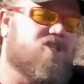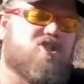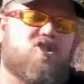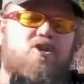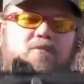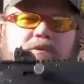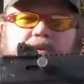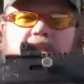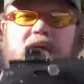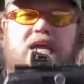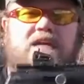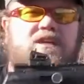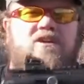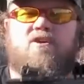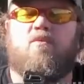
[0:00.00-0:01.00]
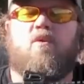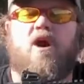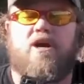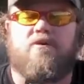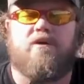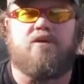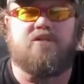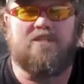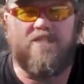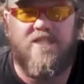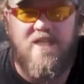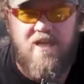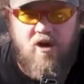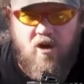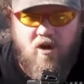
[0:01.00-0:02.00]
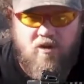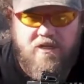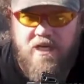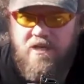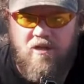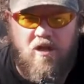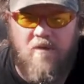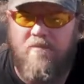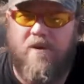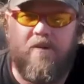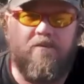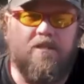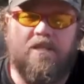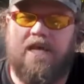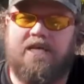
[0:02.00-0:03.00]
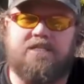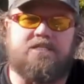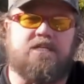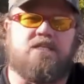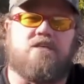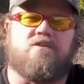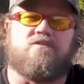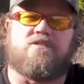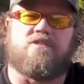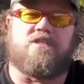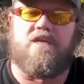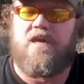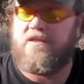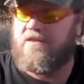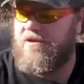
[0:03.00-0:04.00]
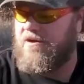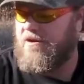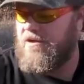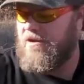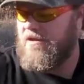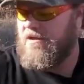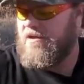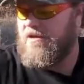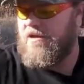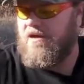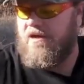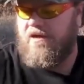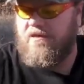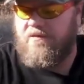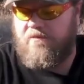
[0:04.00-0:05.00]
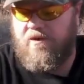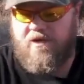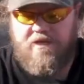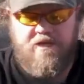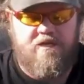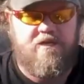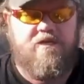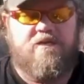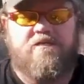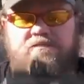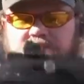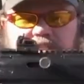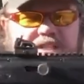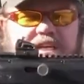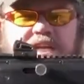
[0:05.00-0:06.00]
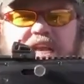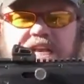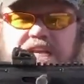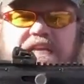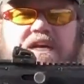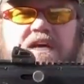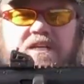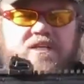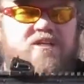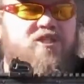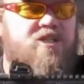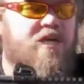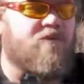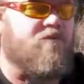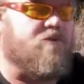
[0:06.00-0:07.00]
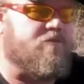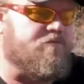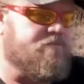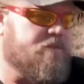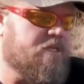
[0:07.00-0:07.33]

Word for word: Super light. You can walk around with this thing all day long. Probably the lightest thing that you'll see out there uh, on the market just in any gun in general.